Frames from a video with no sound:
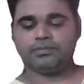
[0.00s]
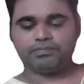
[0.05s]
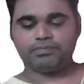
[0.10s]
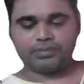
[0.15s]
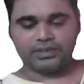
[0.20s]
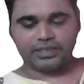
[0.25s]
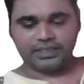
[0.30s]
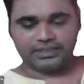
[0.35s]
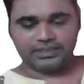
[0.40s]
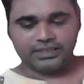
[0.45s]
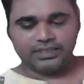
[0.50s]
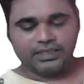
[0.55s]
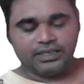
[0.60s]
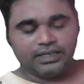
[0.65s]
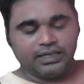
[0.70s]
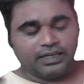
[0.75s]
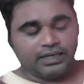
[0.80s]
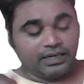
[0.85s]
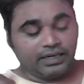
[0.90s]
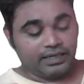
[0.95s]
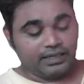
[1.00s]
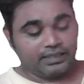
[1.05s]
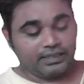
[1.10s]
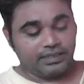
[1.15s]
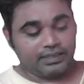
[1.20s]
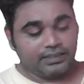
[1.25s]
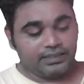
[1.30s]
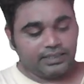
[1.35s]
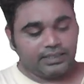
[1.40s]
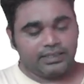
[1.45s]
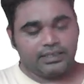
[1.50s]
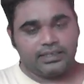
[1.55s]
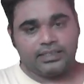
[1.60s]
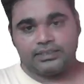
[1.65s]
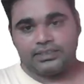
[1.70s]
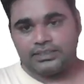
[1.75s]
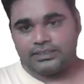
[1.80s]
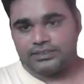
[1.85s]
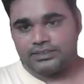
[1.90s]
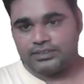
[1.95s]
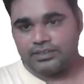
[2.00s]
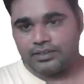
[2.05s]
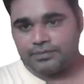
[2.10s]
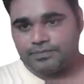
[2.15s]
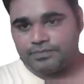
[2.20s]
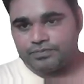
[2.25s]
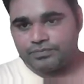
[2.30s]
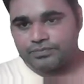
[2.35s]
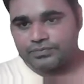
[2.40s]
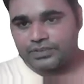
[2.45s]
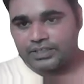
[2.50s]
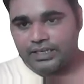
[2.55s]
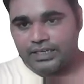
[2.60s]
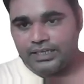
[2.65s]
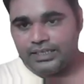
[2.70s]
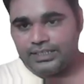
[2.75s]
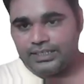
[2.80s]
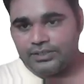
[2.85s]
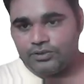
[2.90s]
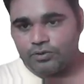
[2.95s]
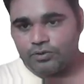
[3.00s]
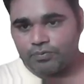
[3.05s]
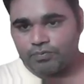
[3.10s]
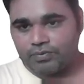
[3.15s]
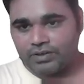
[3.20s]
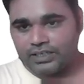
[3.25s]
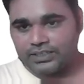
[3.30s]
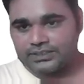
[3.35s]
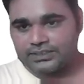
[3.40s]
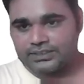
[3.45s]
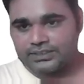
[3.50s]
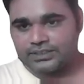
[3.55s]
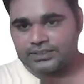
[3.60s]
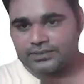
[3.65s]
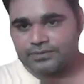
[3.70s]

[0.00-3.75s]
fat. And another is the eleuroplast.